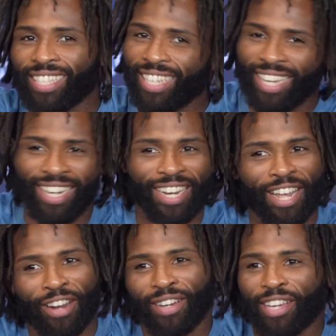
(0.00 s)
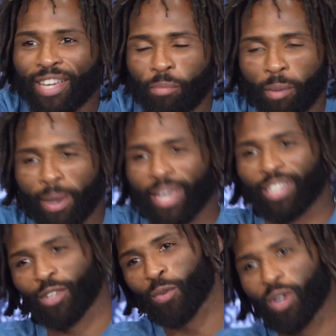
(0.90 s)
get in there and put my
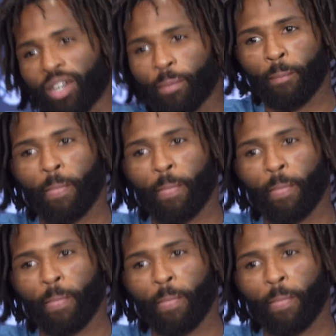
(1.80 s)
hands on Juan.